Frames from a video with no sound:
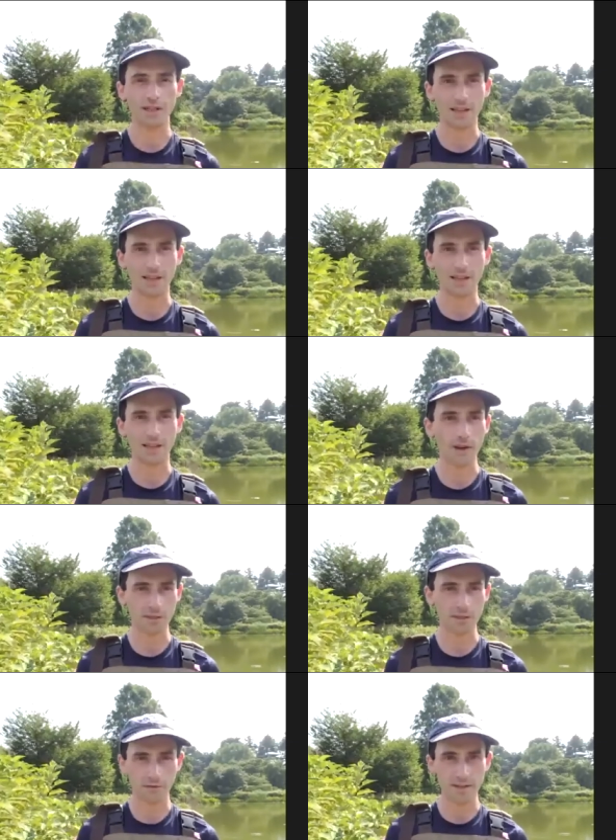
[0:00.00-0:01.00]
to decline for
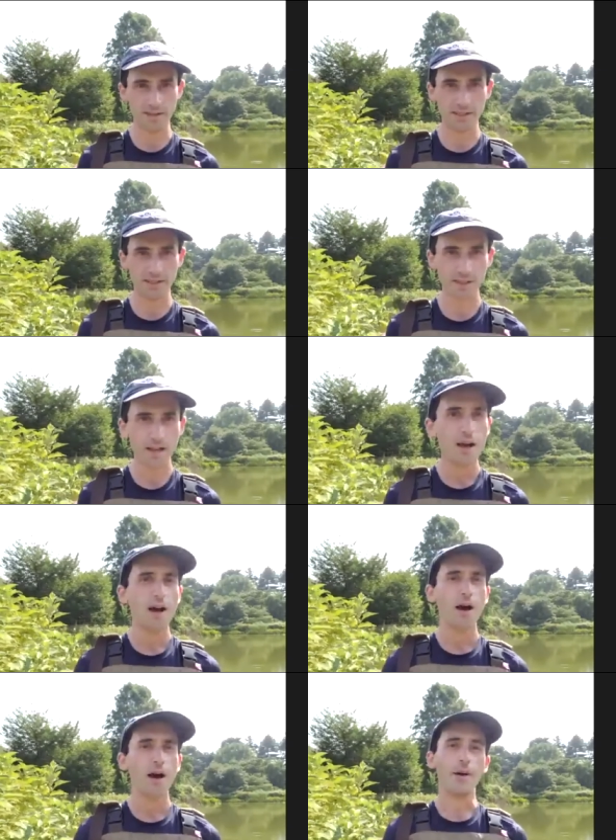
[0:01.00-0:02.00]
a whole bunch of reasons.
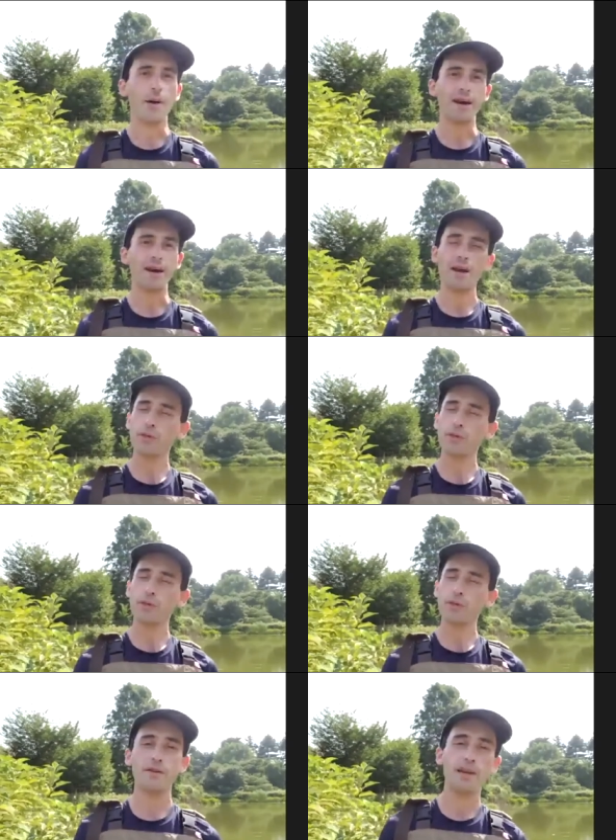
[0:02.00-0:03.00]
But another thing that
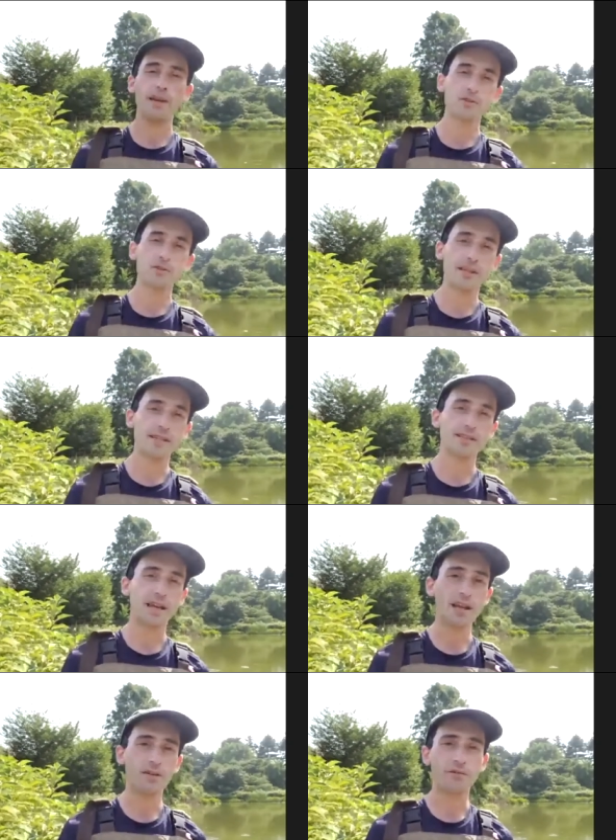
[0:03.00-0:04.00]
we've been interested in
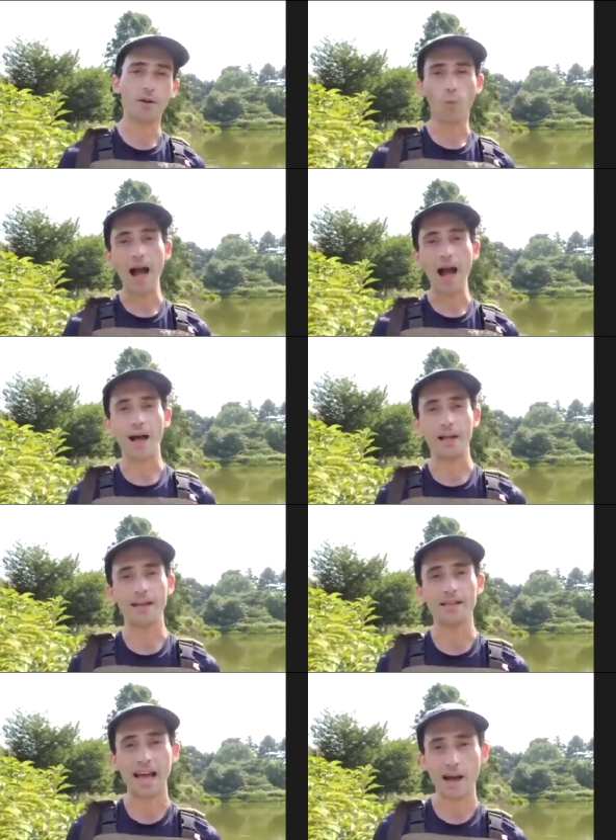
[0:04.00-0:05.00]
studying for a while is
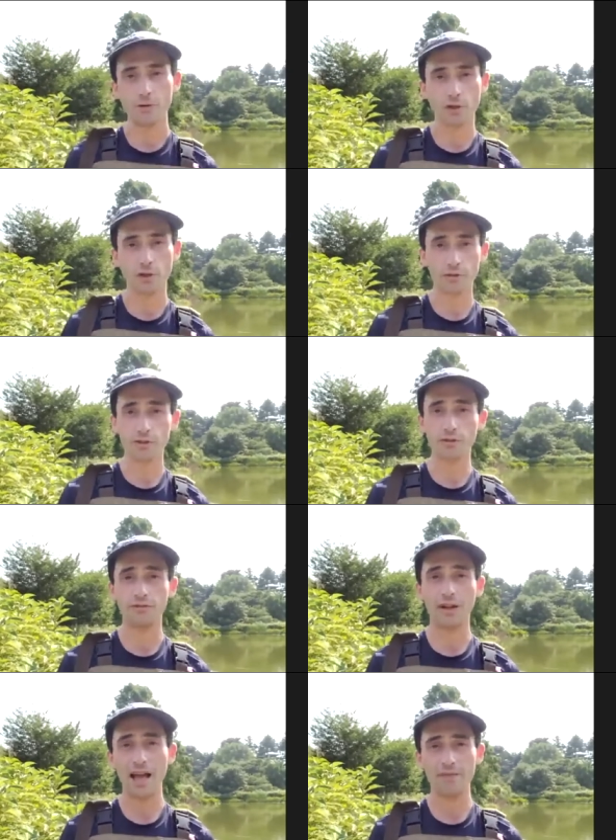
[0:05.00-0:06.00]
how turtles
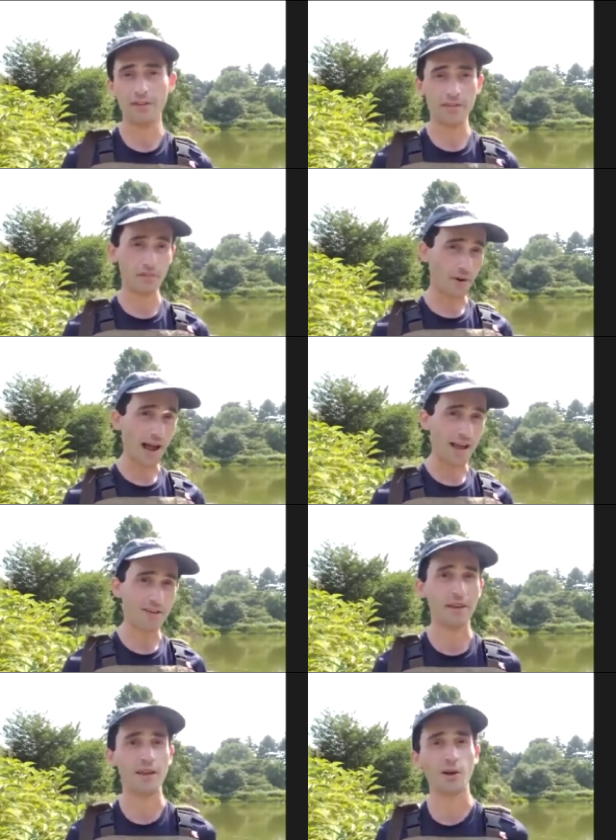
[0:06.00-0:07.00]
survive and thrive
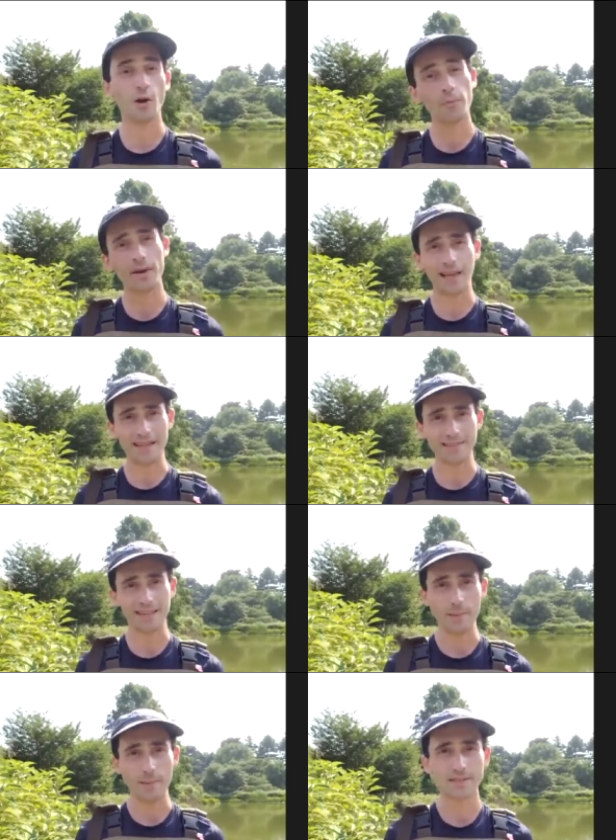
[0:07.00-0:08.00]
in urban
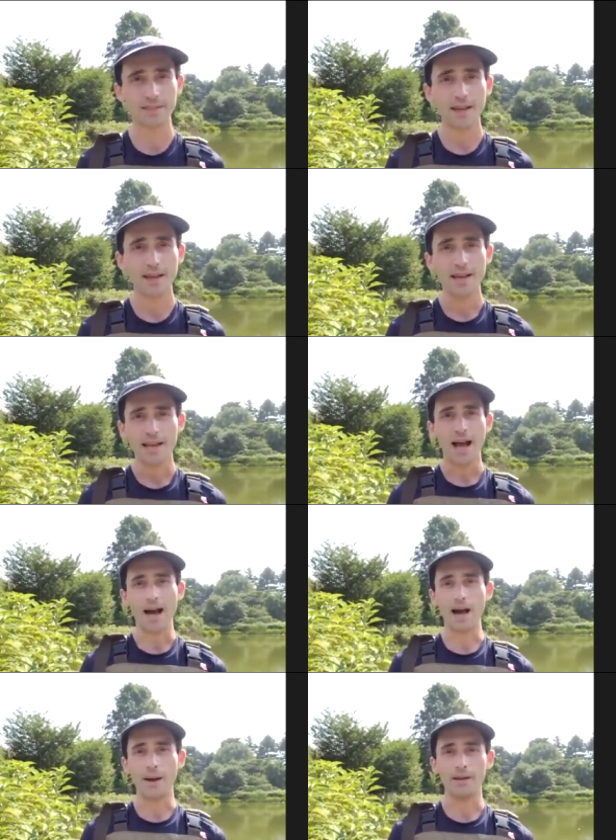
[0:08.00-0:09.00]
landscapes. Um,
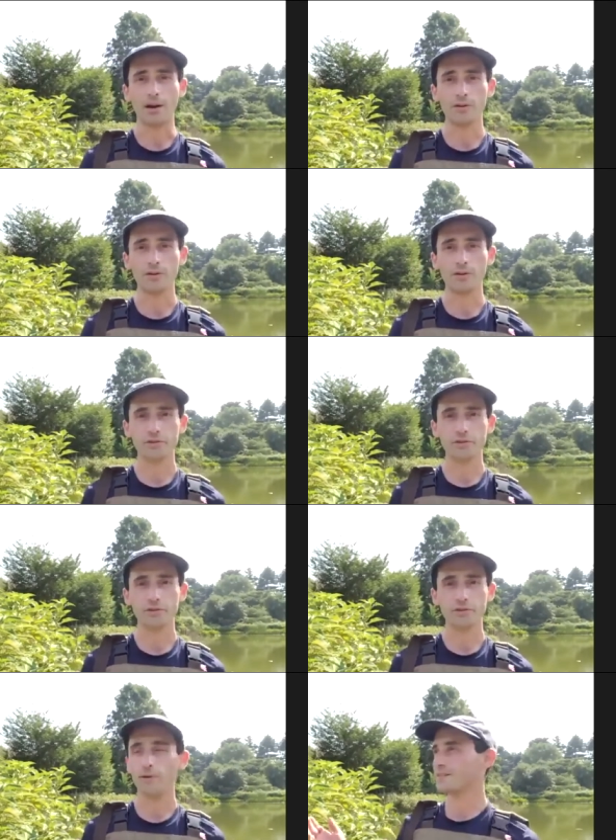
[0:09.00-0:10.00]
and Arnold
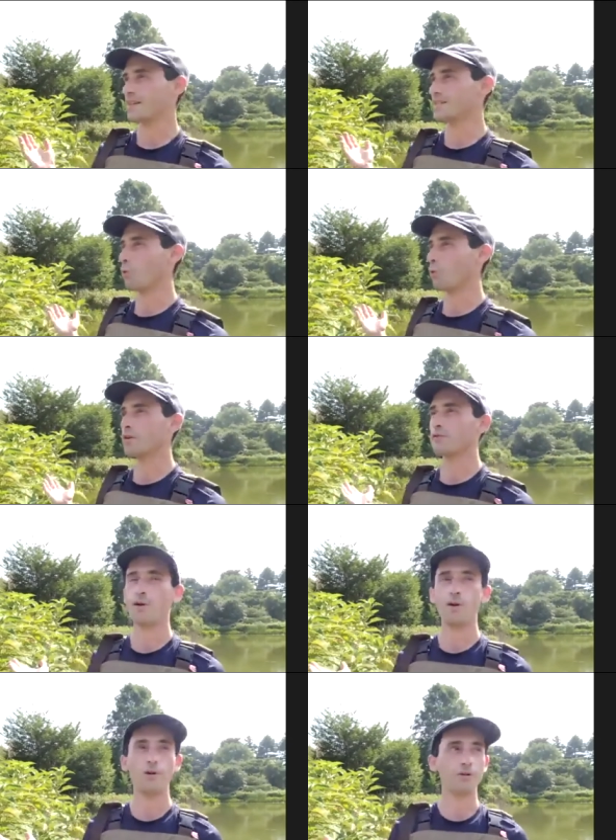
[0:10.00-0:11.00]
Arboretum is, is a
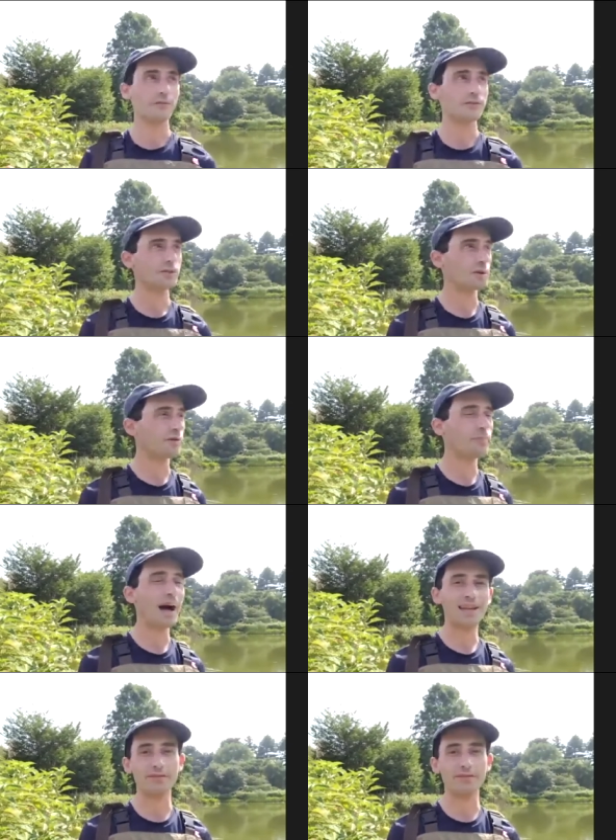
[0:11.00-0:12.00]
wonderful sort of
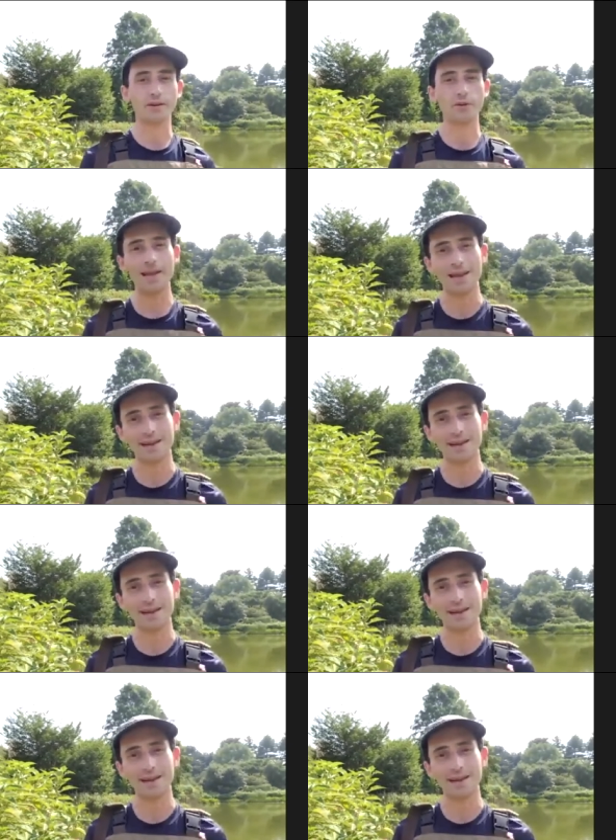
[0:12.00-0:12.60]
pocket of green,